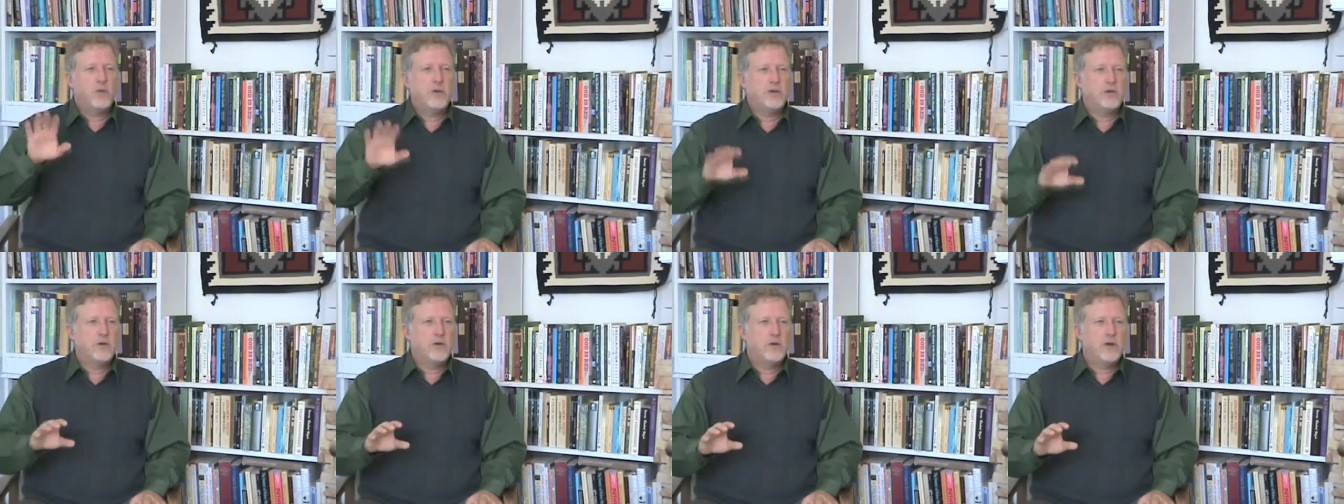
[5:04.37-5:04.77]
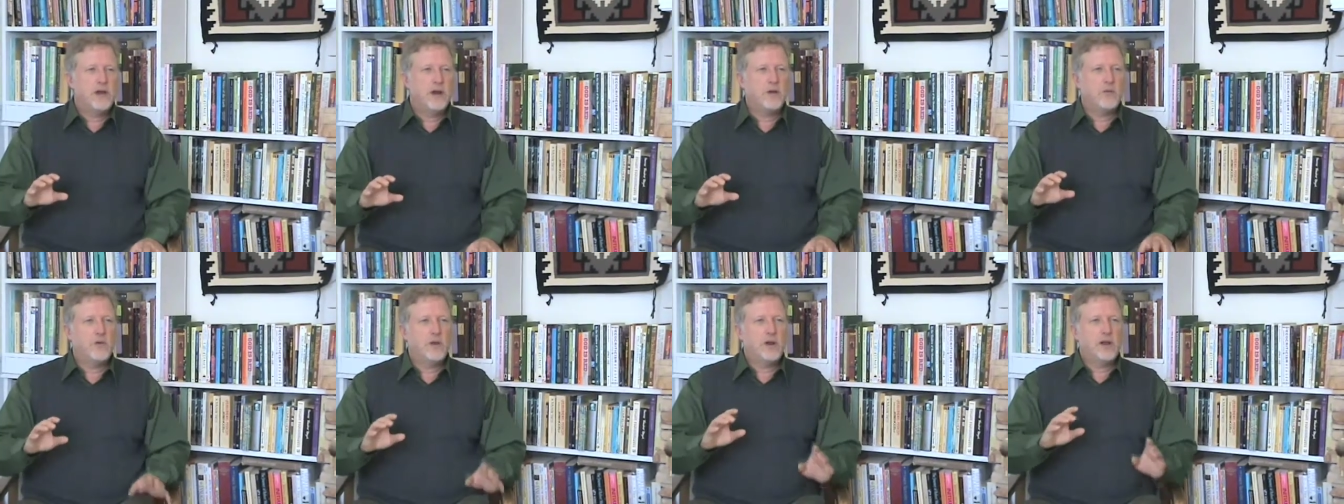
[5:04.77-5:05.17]
window,
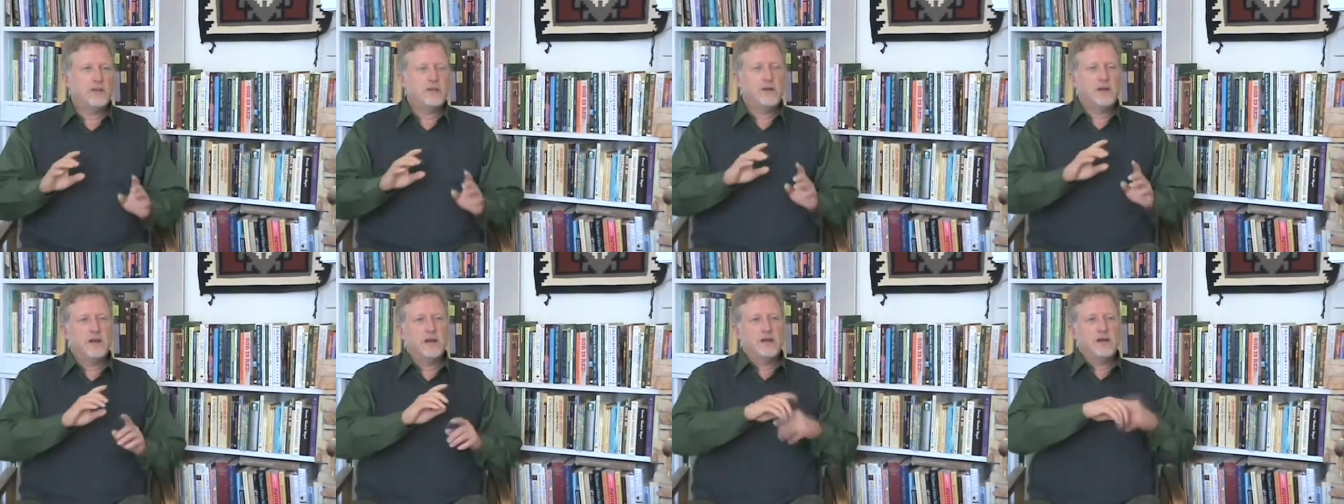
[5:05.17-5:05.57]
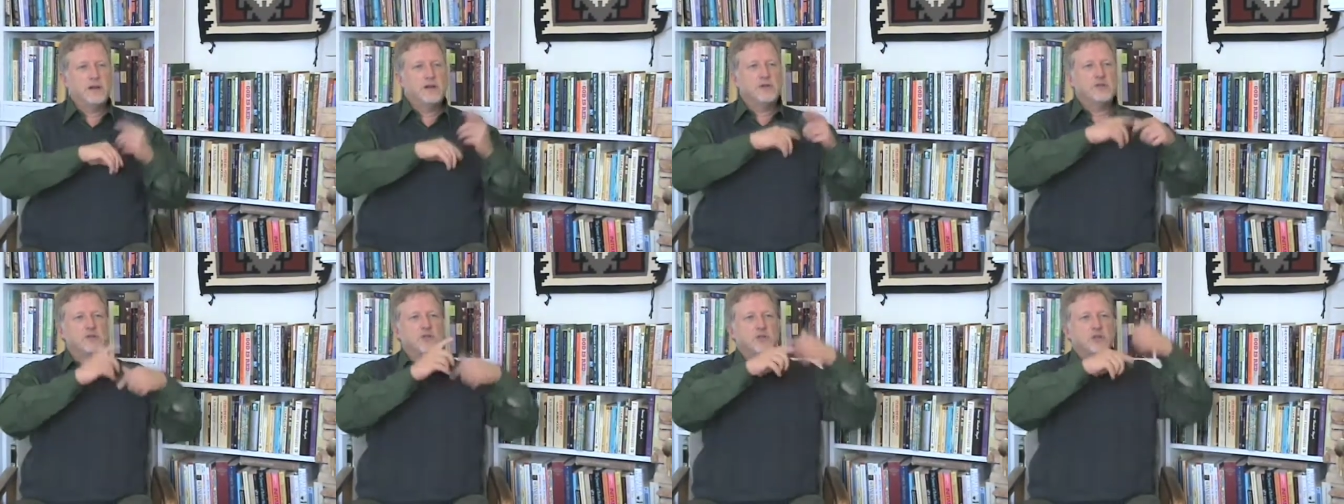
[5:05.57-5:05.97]
and I run out there, and I
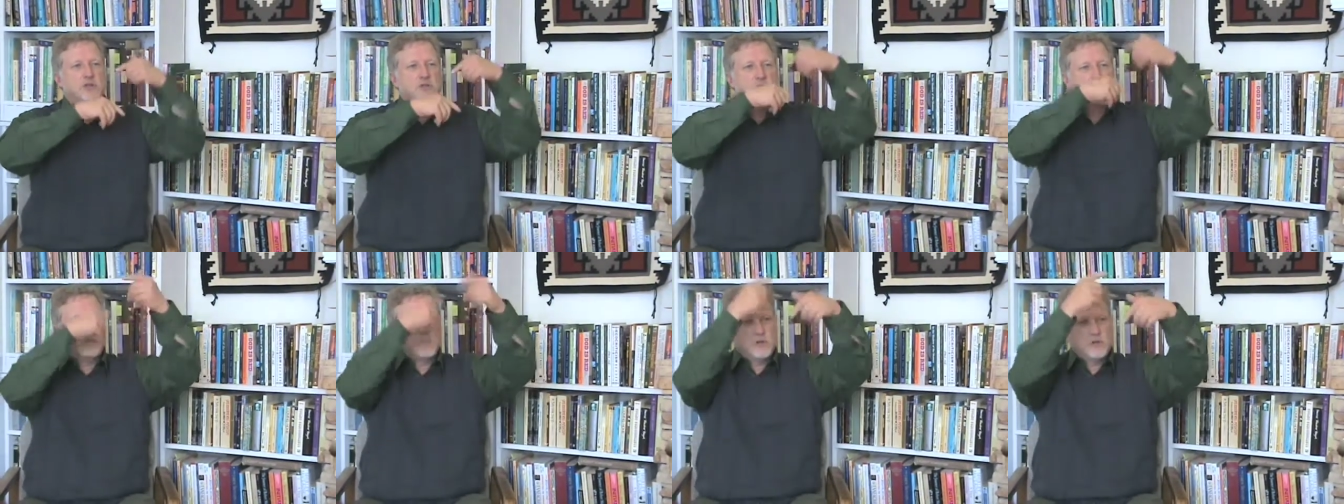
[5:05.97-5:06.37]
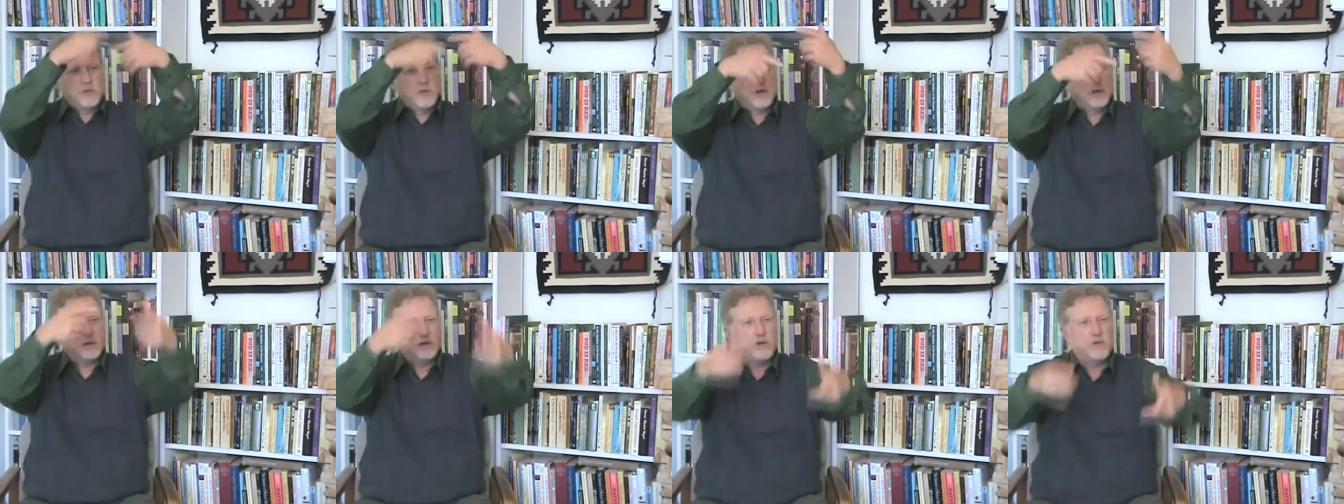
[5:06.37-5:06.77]
have this a
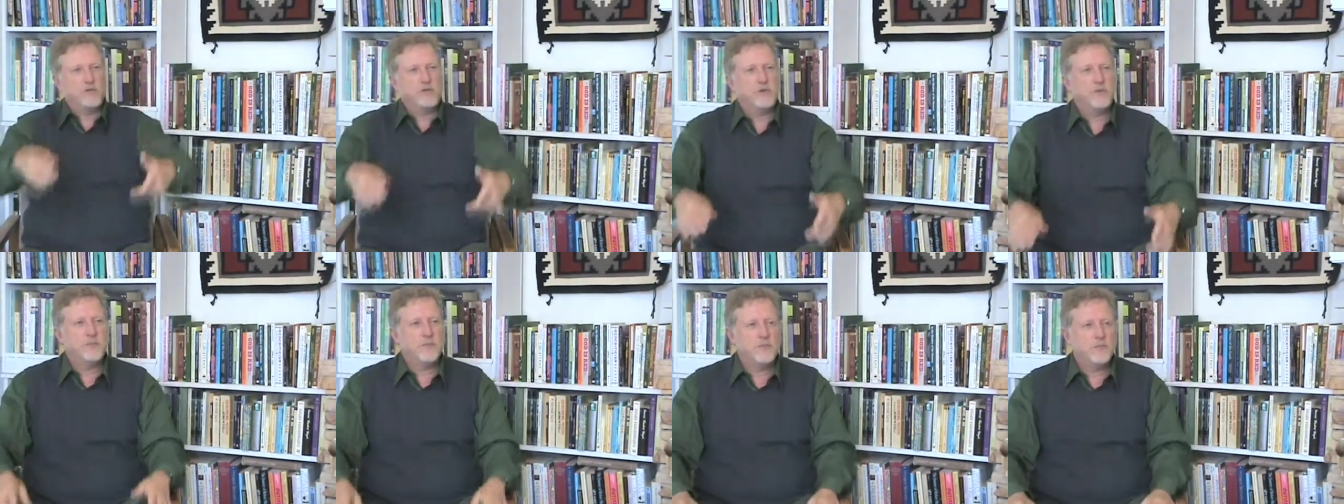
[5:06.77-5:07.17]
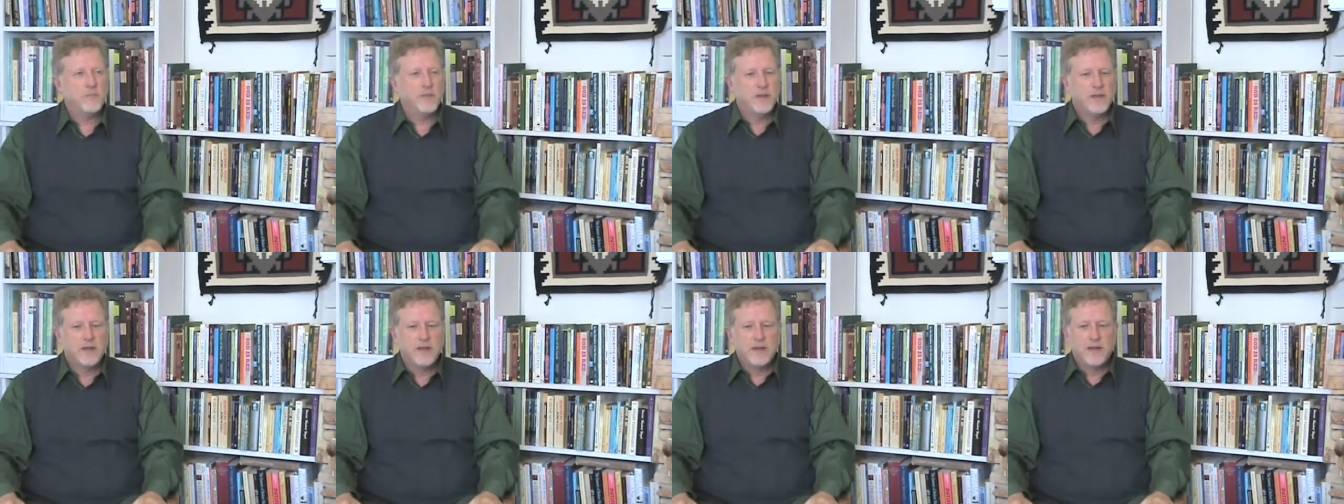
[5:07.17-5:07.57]
somersault over them,
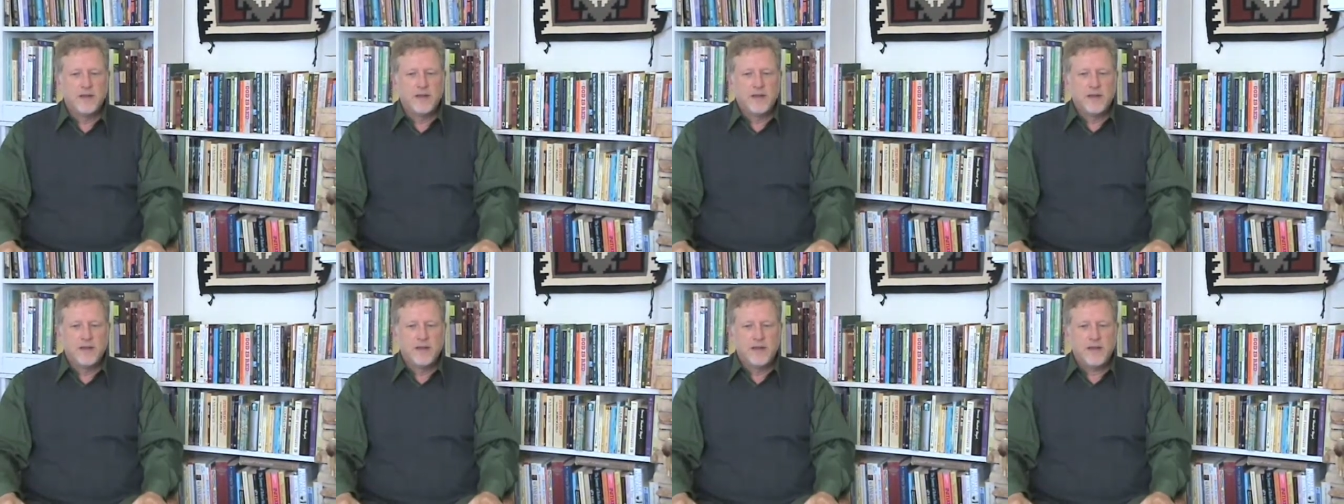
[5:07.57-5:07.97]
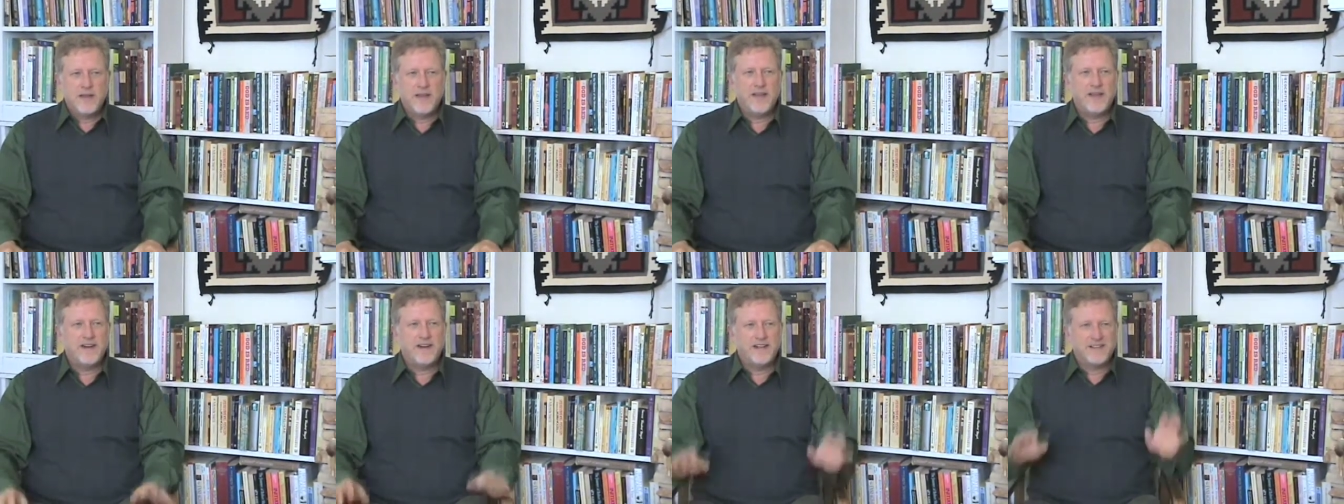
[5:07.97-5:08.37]

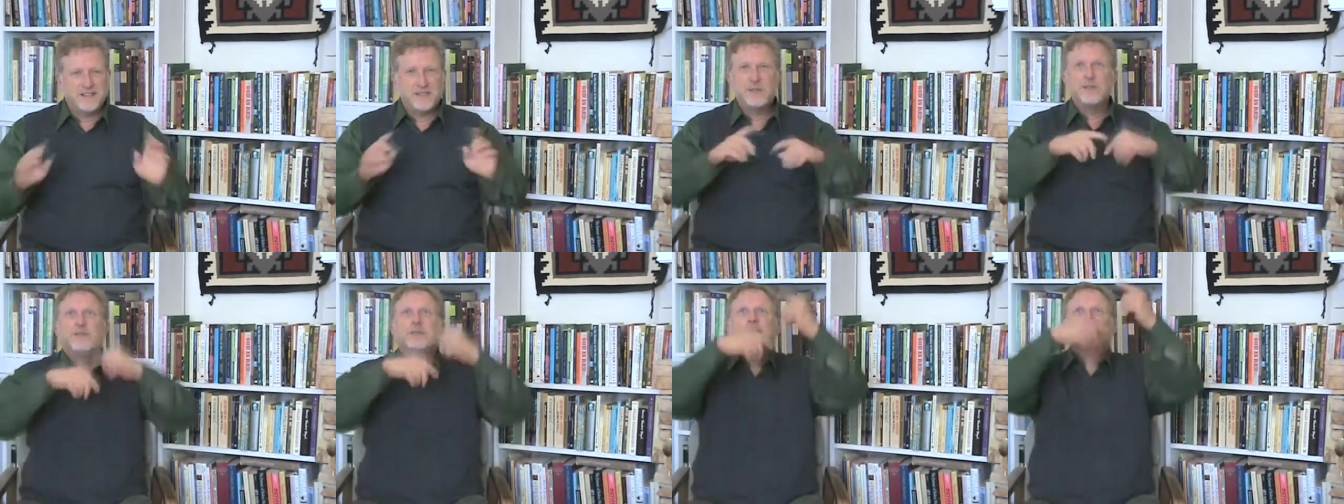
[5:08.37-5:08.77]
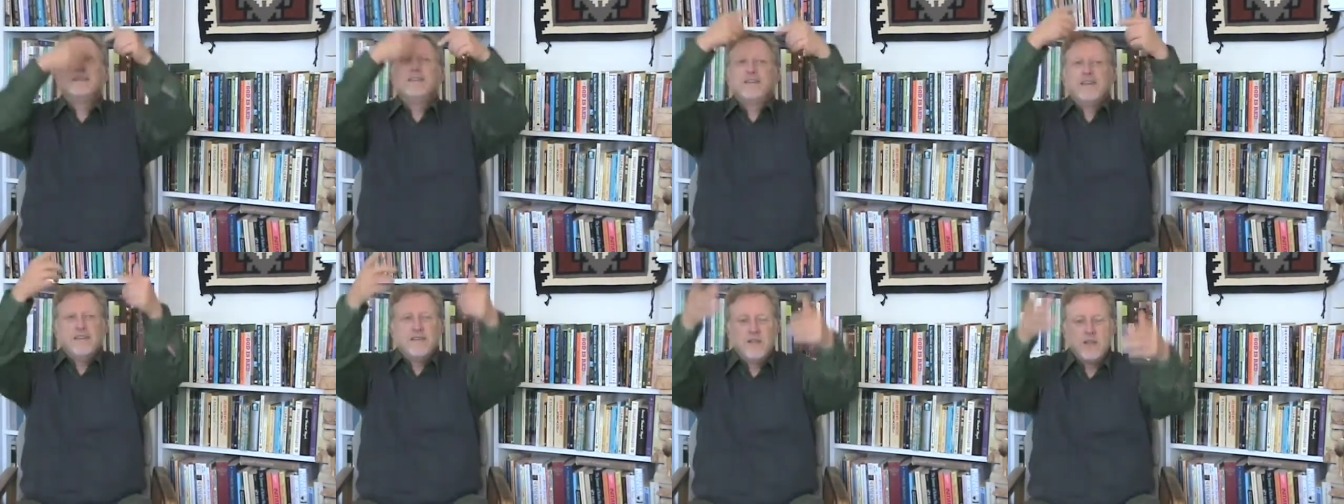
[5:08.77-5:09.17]
and I don't,